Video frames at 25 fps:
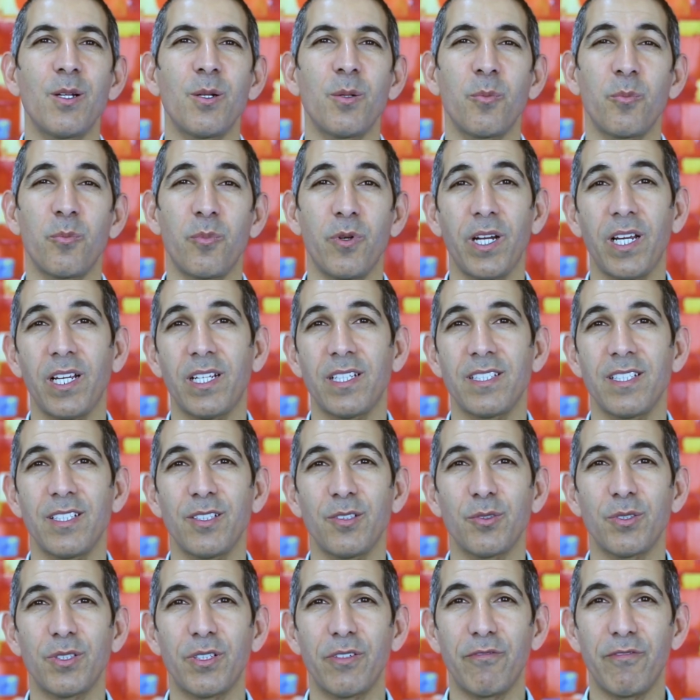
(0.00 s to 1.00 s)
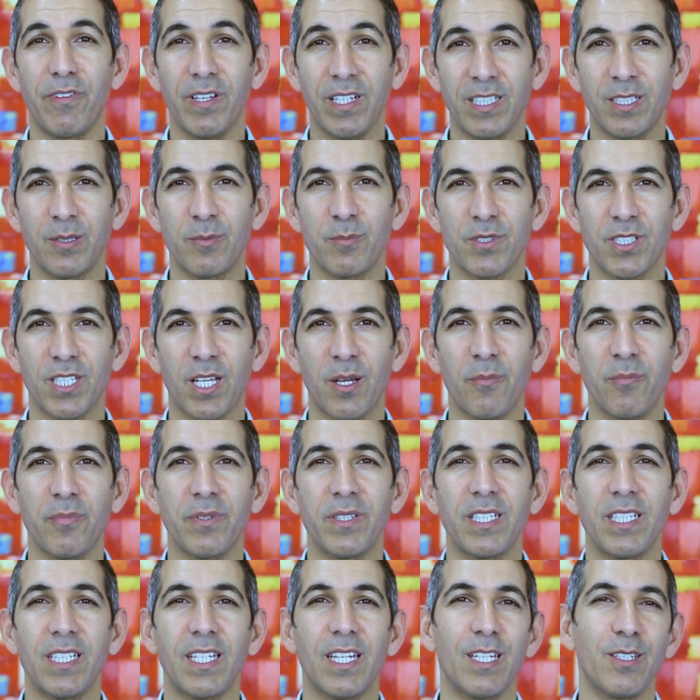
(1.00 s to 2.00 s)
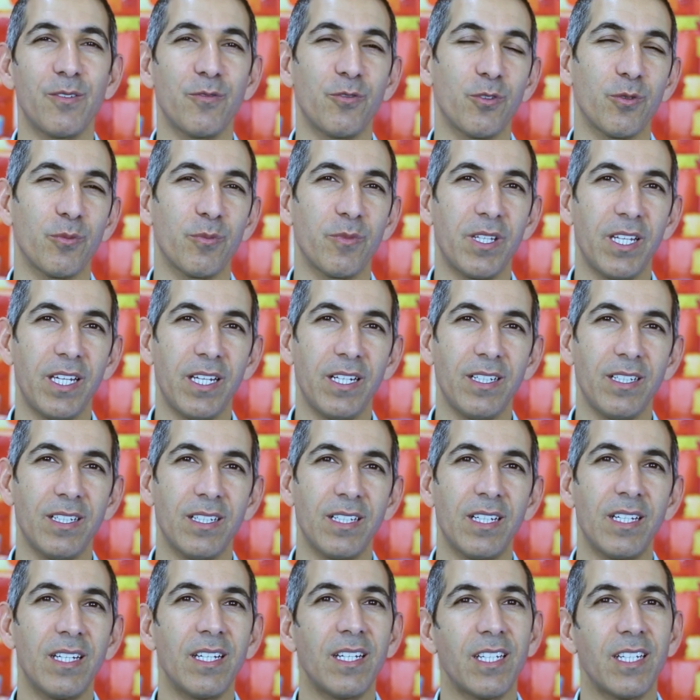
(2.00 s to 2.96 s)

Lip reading: breaks into the victim's computer and from there